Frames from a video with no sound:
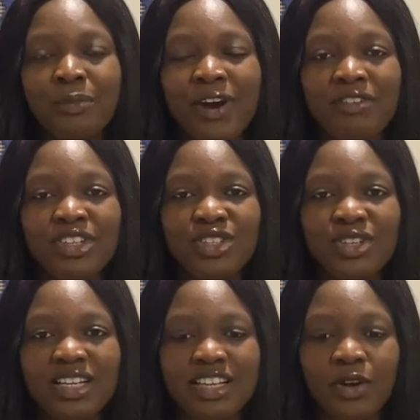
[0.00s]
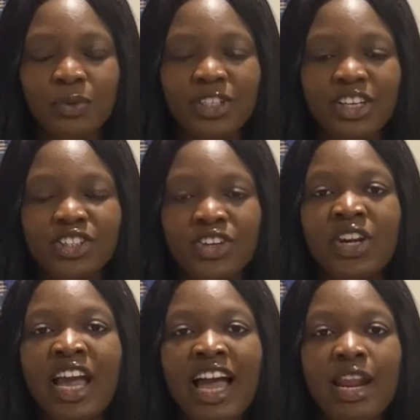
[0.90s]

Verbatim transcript: a private students accommodation